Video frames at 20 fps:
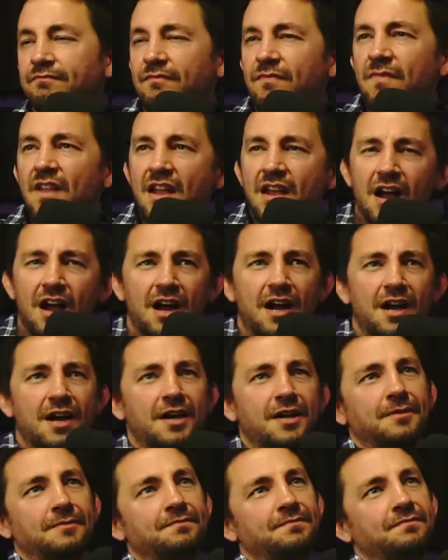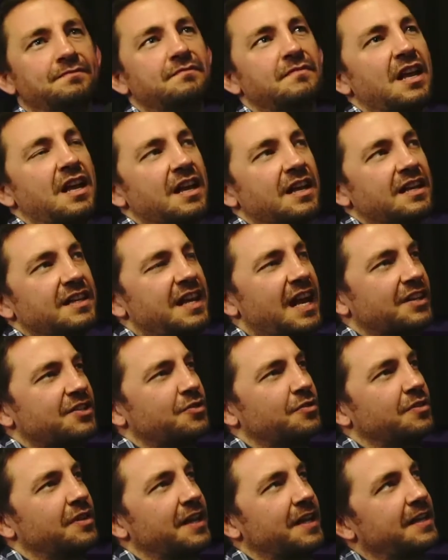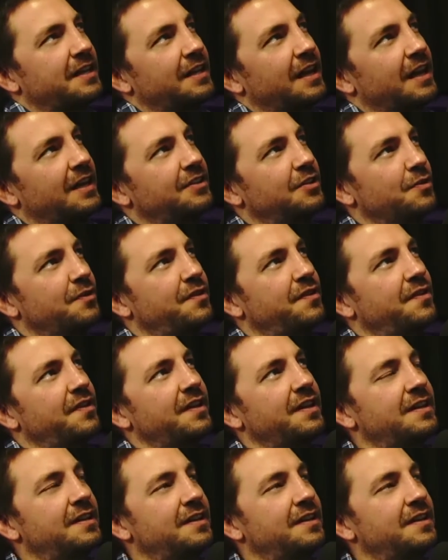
Yeah, so like I don't think